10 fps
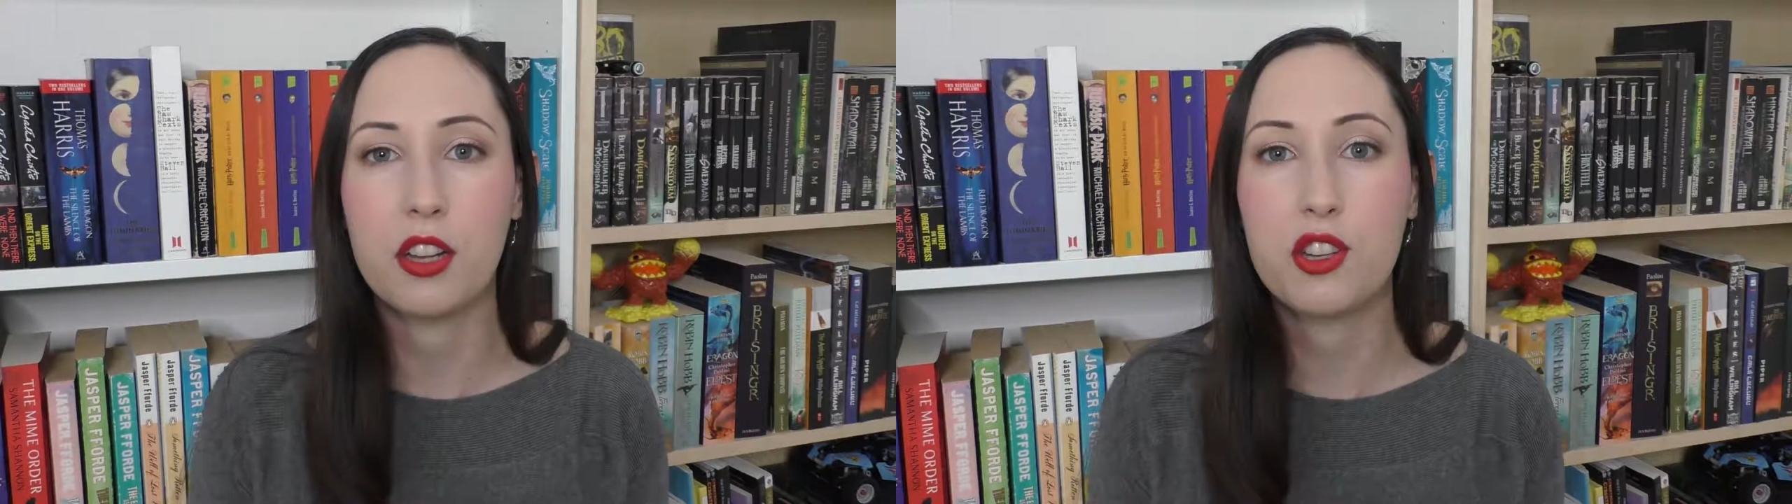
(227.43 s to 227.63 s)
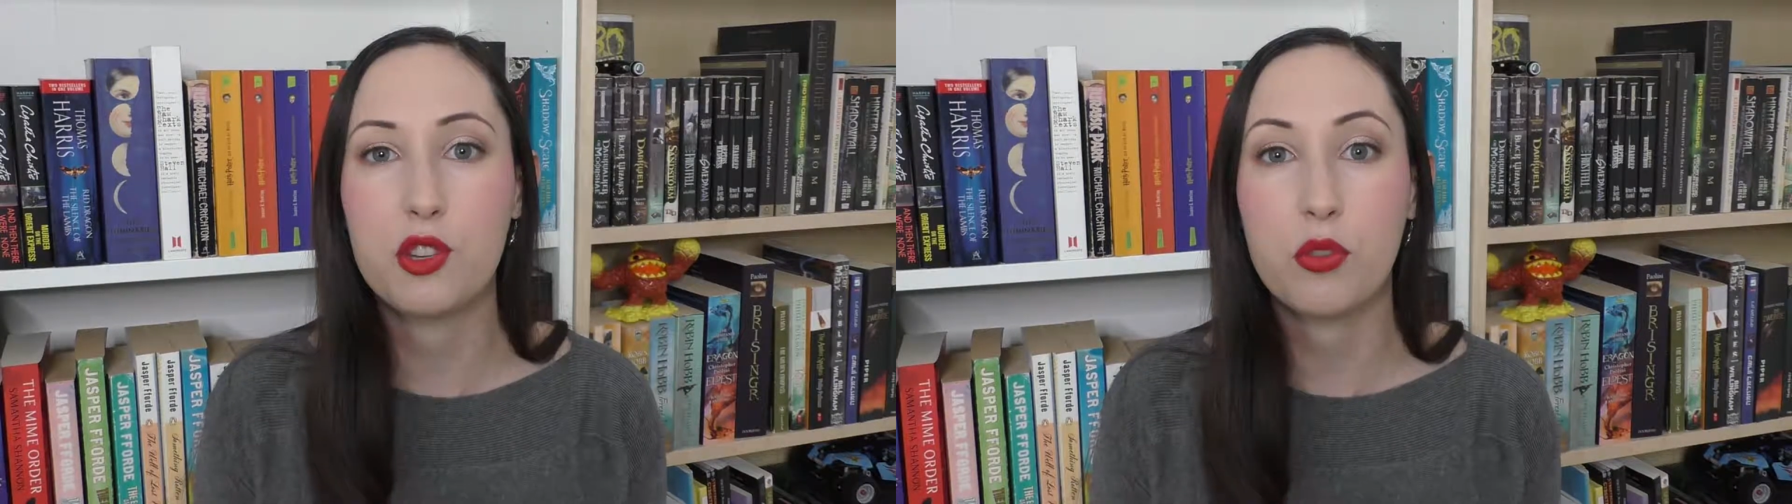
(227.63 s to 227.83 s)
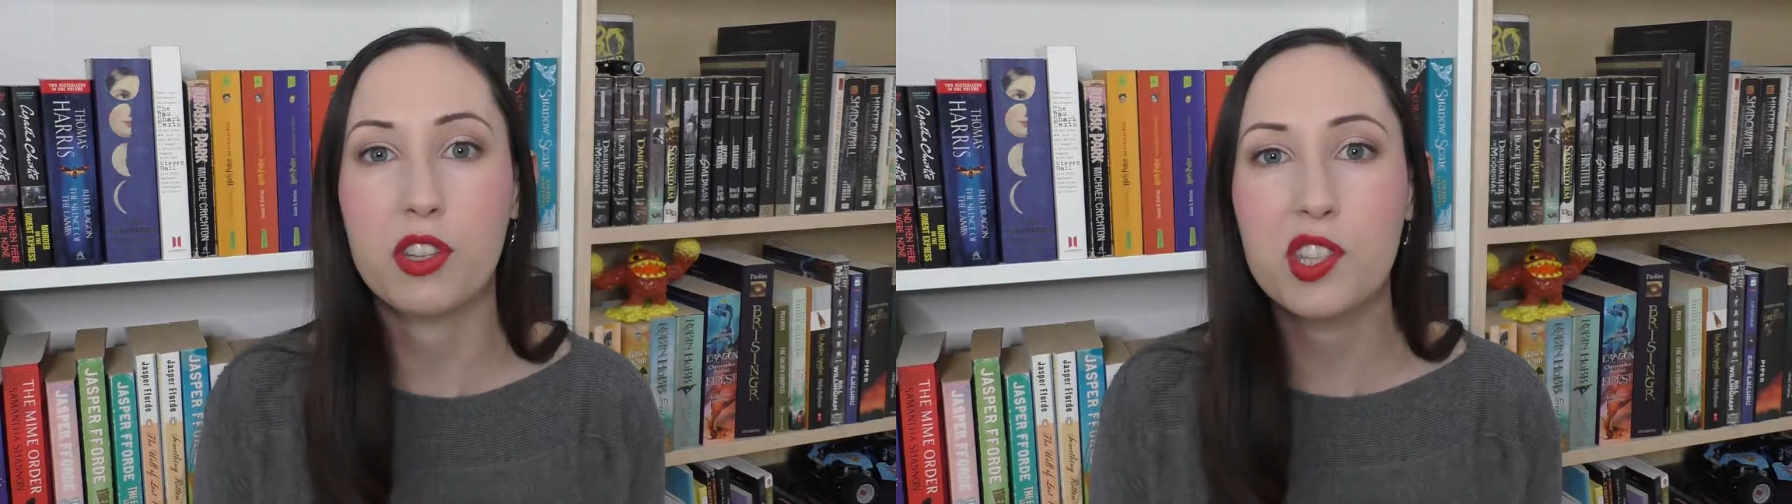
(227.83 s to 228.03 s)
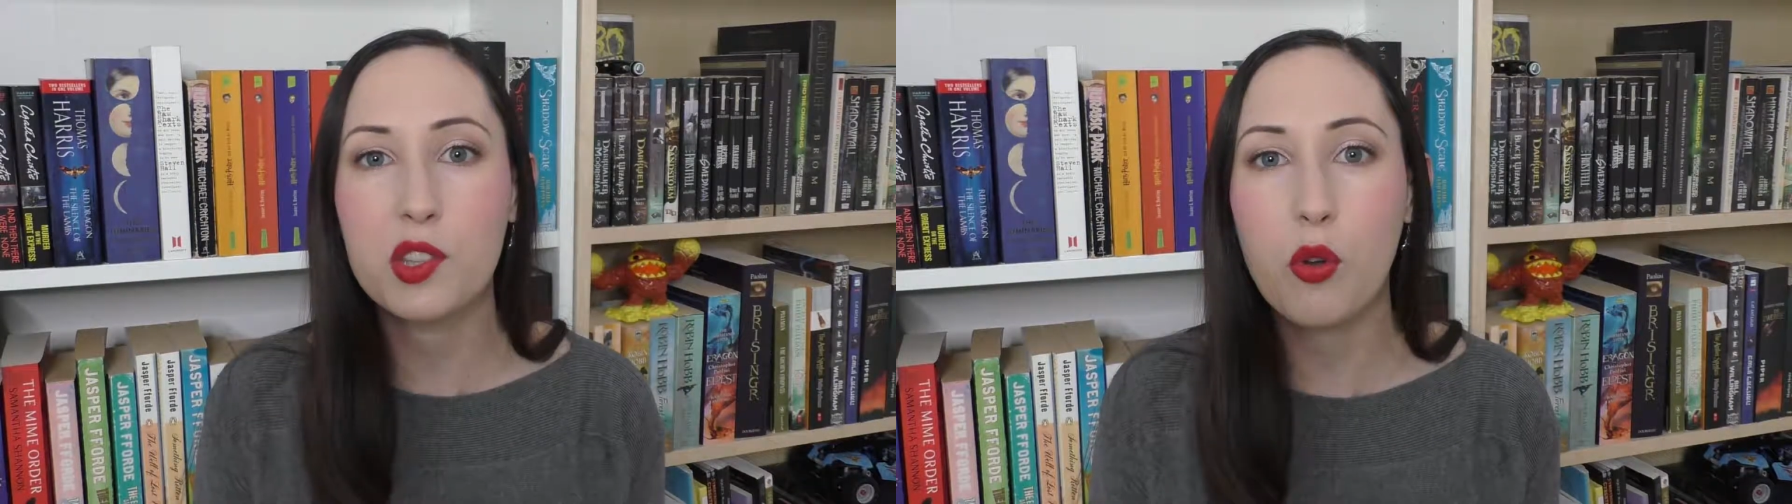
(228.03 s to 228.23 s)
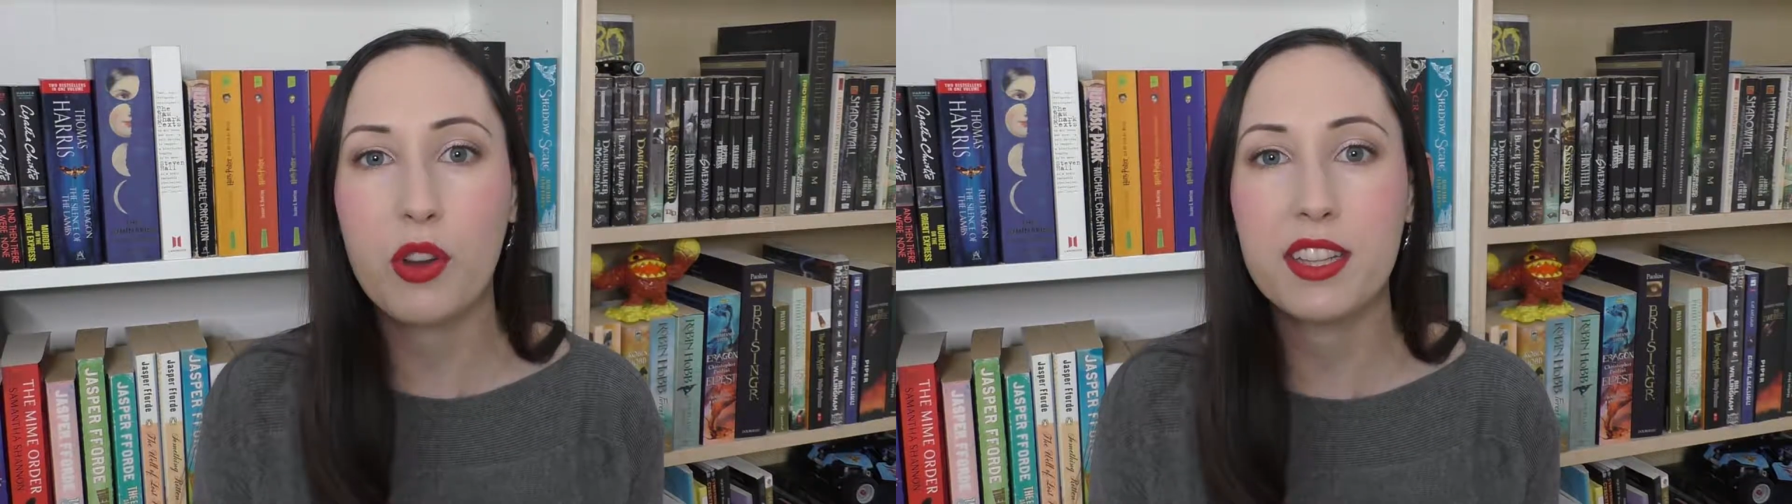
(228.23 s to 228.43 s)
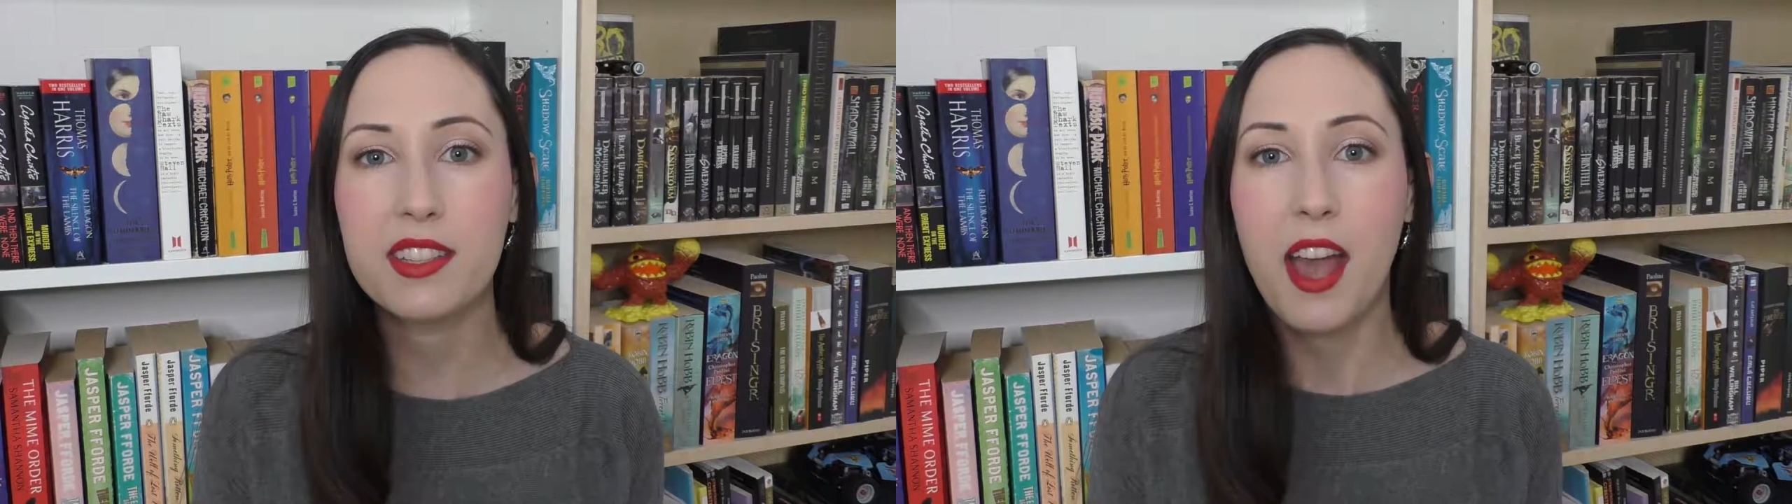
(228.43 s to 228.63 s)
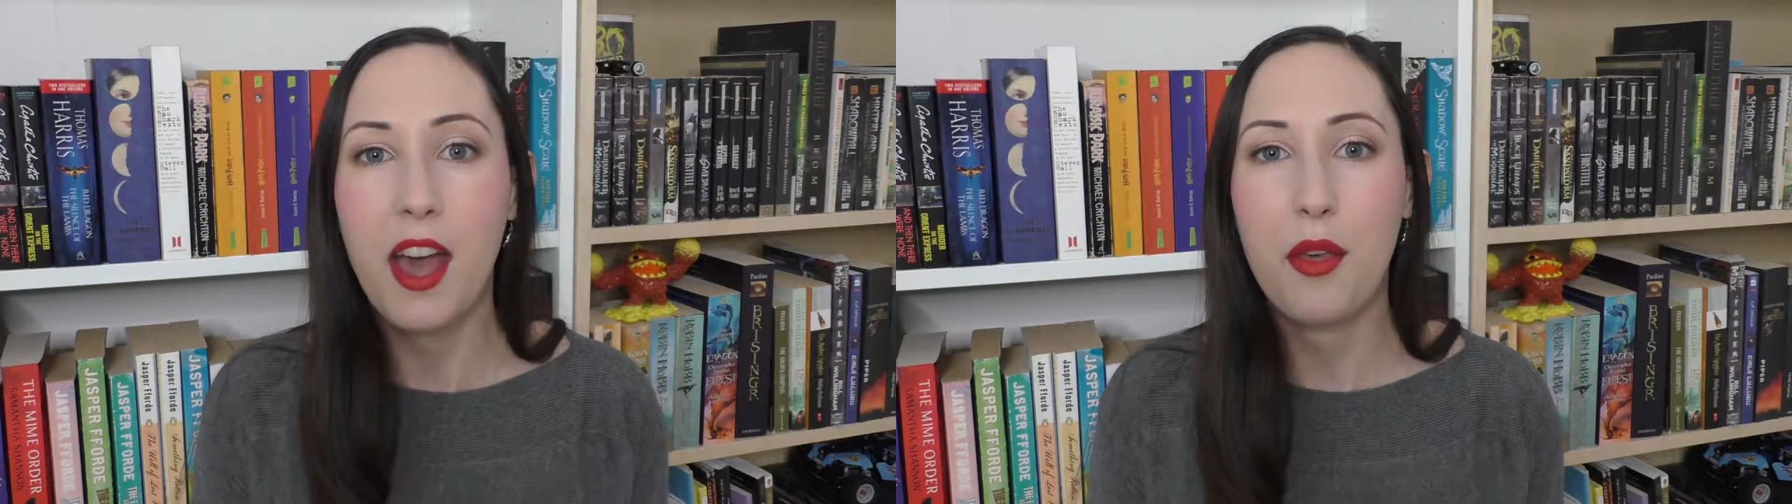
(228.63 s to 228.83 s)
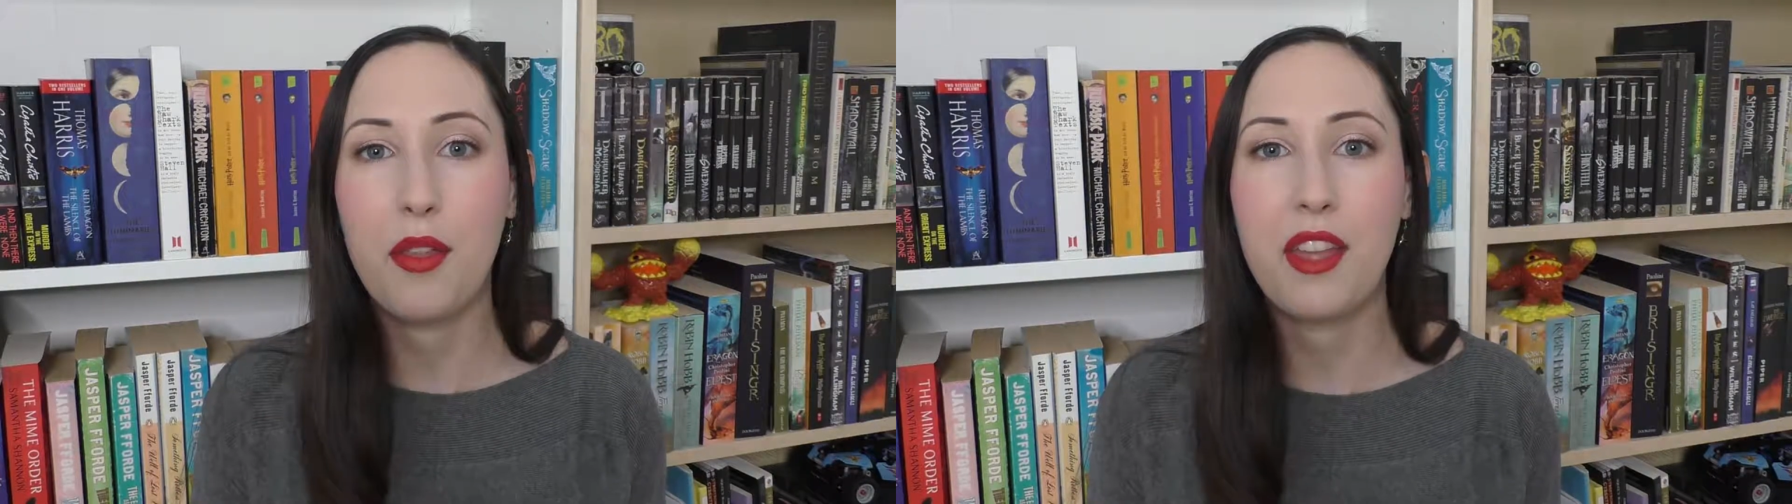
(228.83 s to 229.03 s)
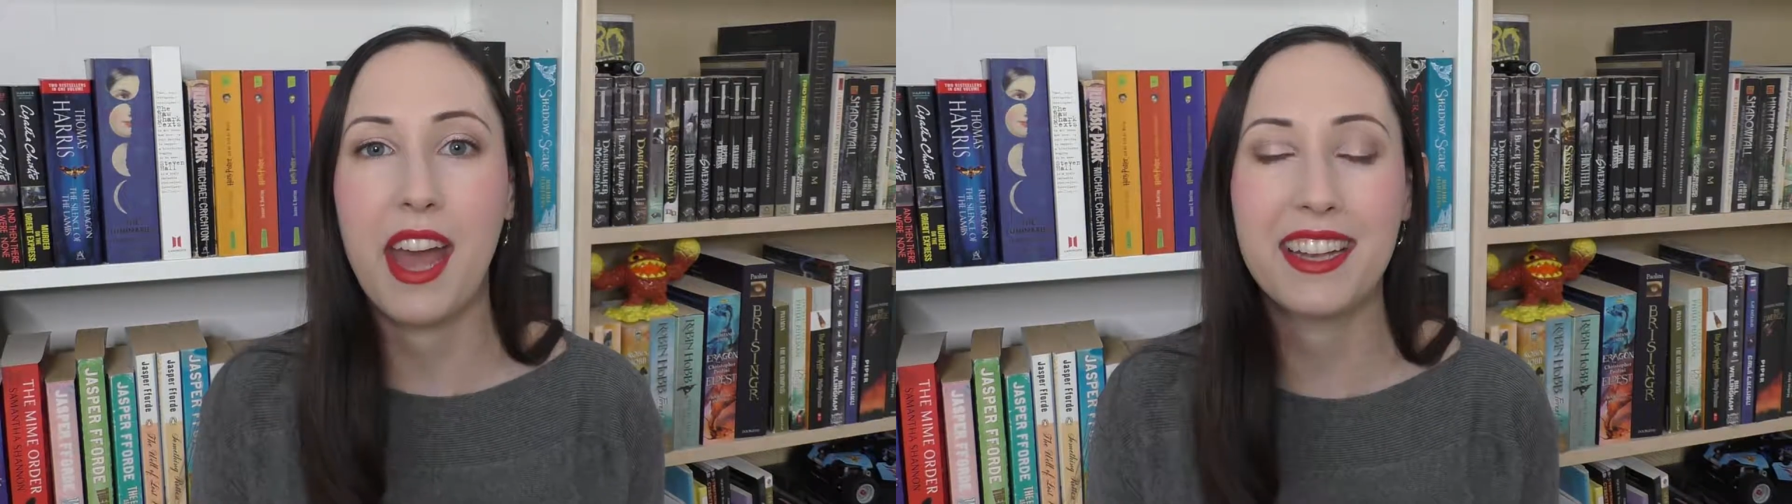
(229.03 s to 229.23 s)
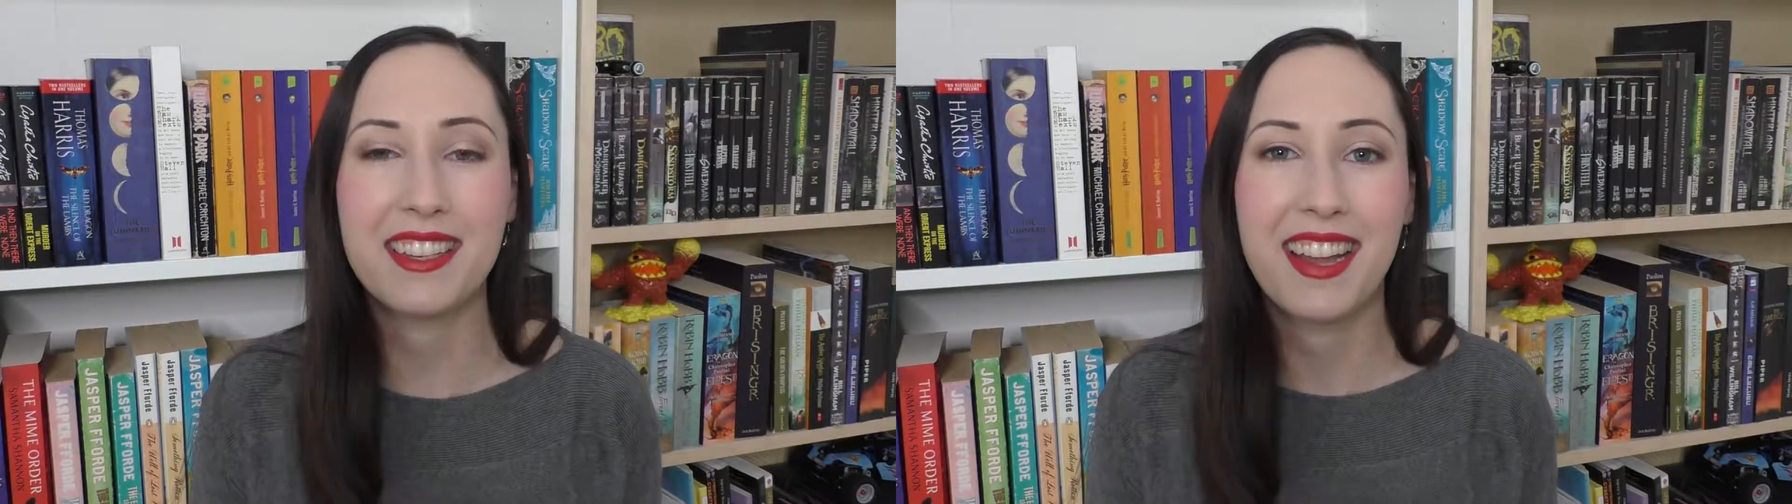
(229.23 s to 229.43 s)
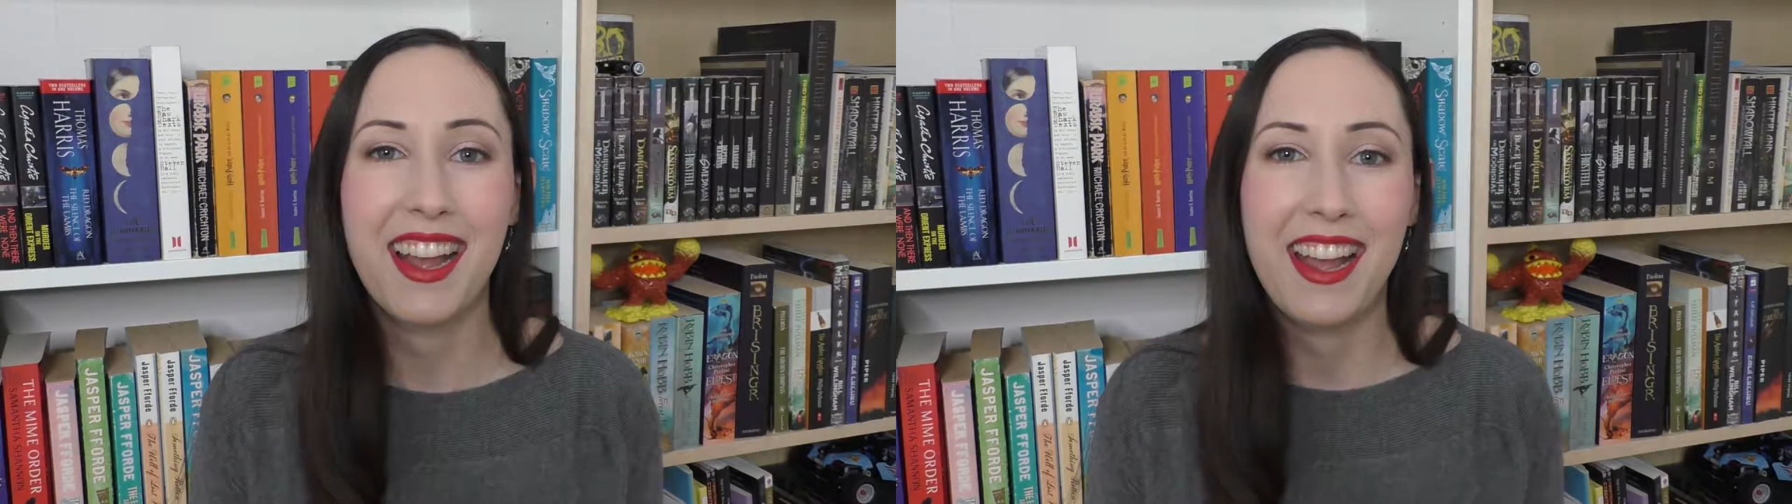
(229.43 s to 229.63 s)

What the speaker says: short stories that,